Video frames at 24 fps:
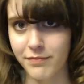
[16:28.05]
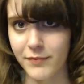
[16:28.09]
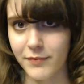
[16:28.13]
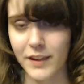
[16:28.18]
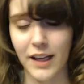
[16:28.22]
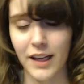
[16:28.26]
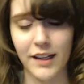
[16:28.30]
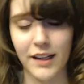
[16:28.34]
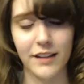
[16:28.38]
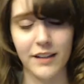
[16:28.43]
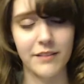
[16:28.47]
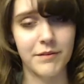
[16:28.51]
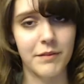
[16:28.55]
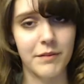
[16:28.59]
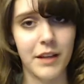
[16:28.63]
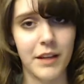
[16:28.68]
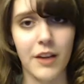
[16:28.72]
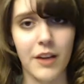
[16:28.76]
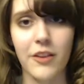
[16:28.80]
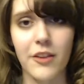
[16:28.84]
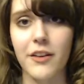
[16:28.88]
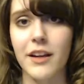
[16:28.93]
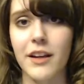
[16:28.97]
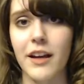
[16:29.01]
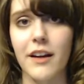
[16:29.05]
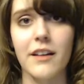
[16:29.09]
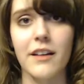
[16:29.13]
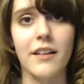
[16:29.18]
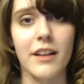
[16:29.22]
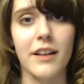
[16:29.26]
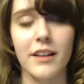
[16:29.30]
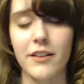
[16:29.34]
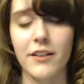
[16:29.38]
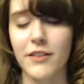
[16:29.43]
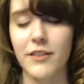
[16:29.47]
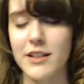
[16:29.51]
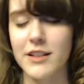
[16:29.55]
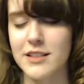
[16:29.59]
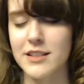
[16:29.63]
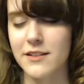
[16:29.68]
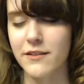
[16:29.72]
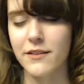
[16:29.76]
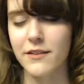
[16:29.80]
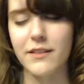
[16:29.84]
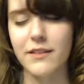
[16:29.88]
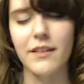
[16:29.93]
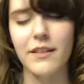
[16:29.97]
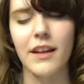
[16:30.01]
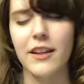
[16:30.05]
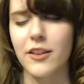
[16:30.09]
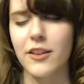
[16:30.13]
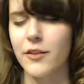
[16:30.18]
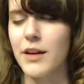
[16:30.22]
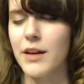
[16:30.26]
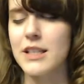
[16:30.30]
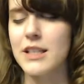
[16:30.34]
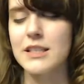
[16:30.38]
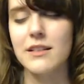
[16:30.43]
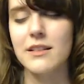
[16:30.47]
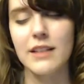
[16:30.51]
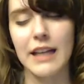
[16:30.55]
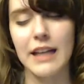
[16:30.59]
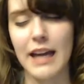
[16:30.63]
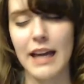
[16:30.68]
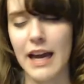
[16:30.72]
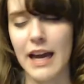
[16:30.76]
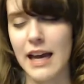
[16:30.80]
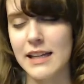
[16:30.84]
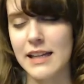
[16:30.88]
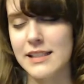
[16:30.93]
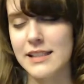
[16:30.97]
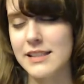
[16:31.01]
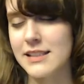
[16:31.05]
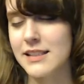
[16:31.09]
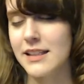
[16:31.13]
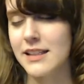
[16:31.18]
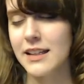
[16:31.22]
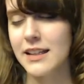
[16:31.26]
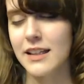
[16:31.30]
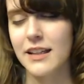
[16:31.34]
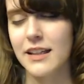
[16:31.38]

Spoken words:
Like the other the rest of the cast